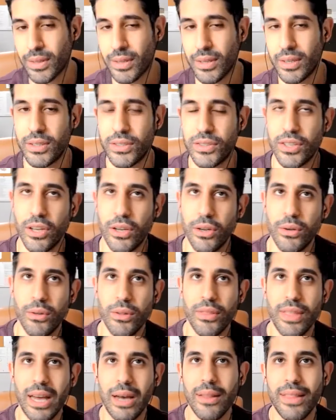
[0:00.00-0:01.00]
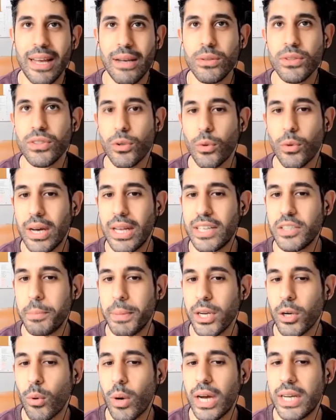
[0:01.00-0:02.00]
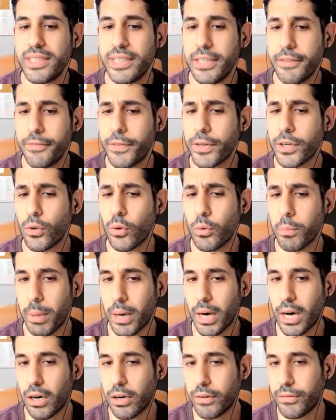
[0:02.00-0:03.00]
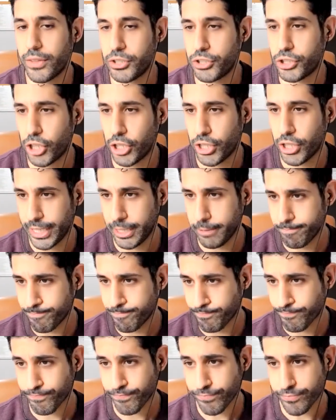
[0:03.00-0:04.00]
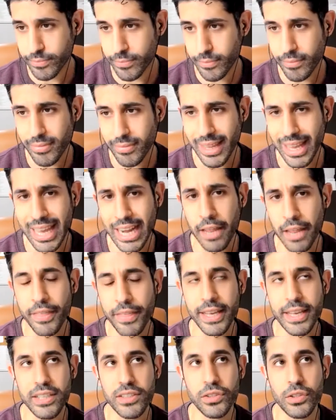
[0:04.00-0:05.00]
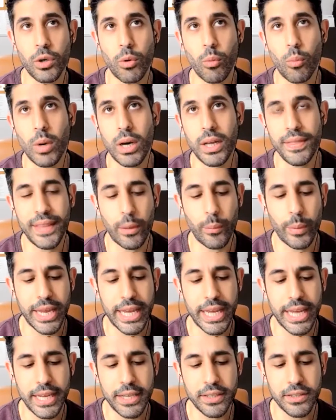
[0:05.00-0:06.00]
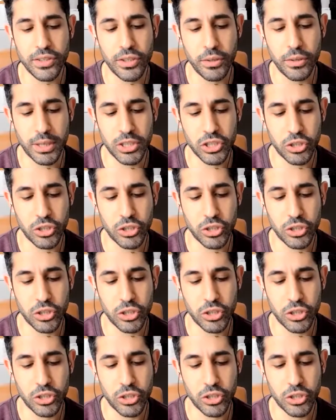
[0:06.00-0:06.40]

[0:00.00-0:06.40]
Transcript: so that's been quite a difficult part of the journey. And I think it's not one that we hear too much